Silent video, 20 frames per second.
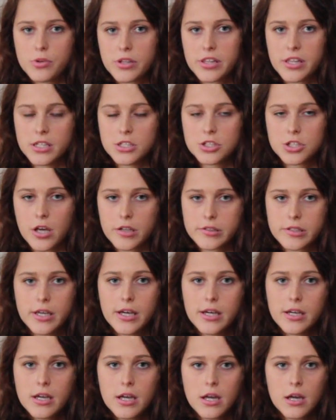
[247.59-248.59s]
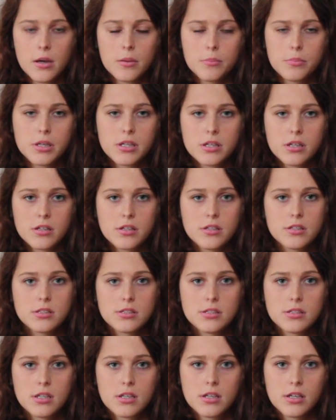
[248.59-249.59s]
with each other
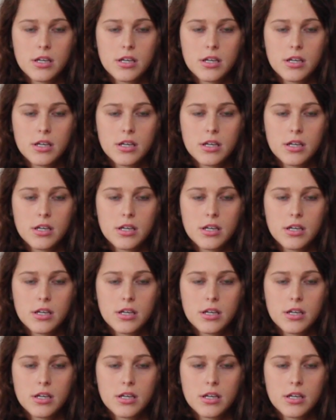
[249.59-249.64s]
because